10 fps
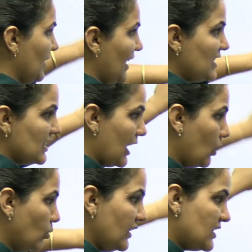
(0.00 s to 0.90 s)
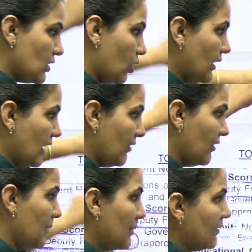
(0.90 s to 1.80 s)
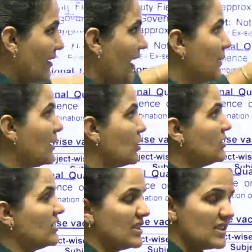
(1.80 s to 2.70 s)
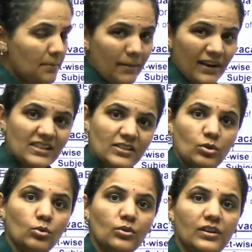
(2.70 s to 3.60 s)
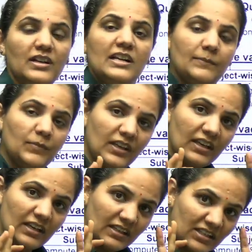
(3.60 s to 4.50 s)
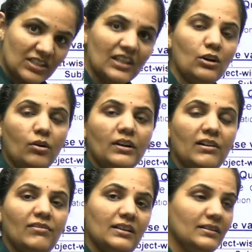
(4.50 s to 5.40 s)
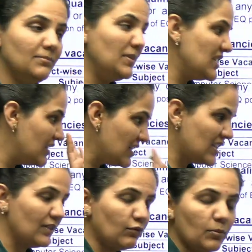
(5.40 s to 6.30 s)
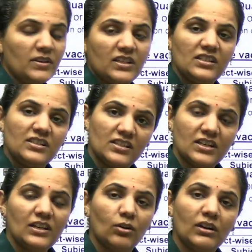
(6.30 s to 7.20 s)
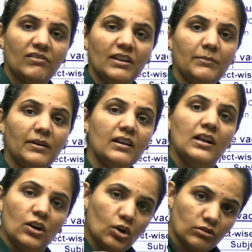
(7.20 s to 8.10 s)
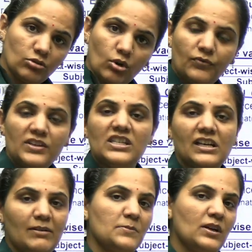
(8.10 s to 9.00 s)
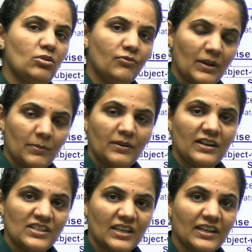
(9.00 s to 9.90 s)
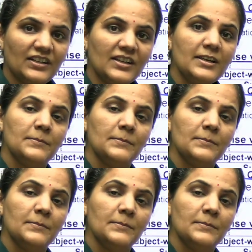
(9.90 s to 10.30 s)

As now it's not available. Why? Because this is the press note. They still not available, means this information is still not available on the official website of Cabinet Secretary.